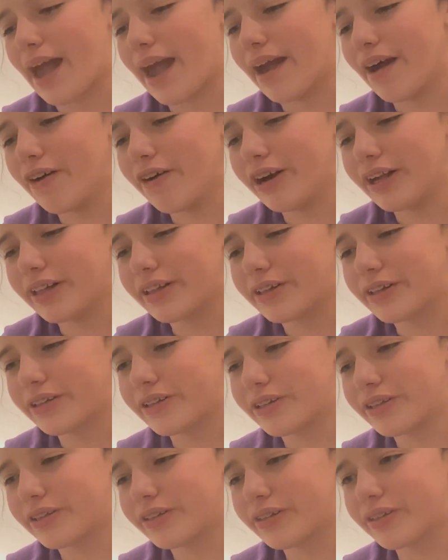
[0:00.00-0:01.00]
they, like,
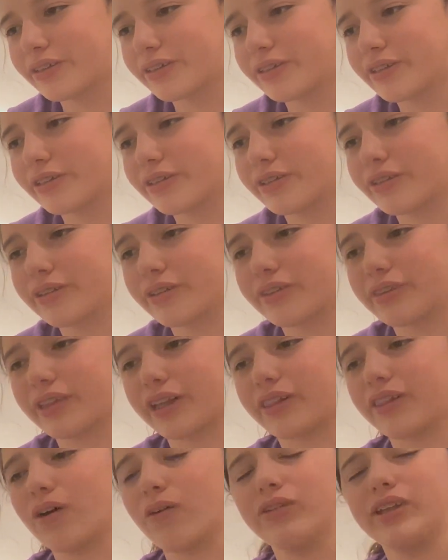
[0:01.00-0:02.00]

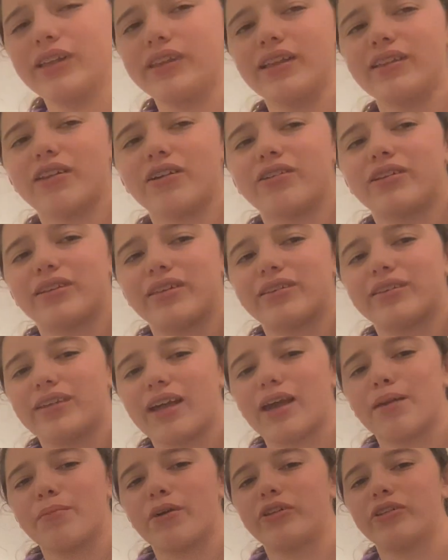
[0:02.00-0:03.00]
like, the only thing that is the
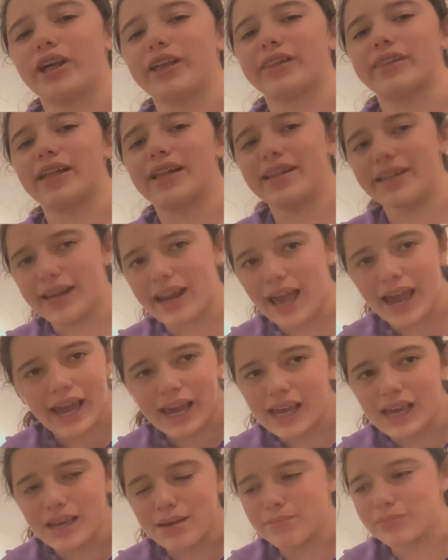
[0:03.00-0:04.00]
same are, like, the
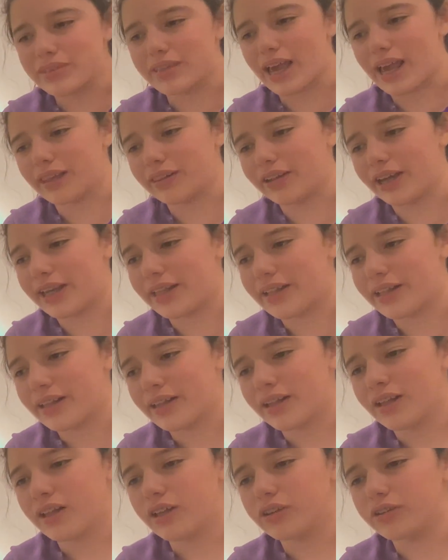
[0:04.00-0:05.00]
names and, like,
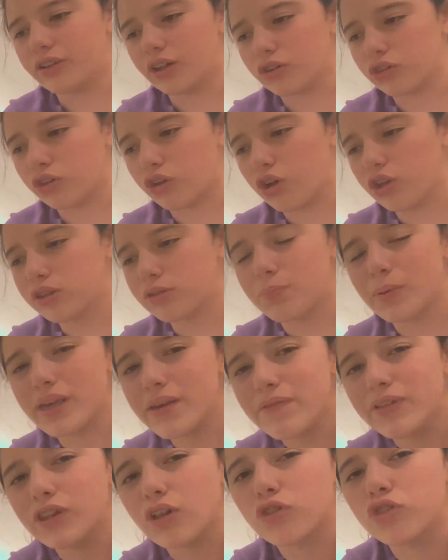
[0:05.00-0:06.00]
the looks, but
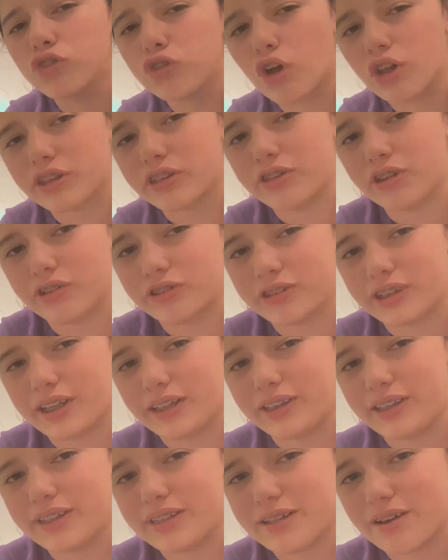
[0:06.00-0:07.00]
even the looks are
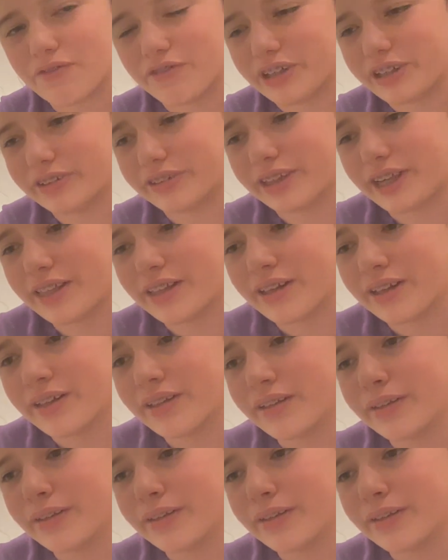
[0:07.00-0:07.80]
slightly different. Like,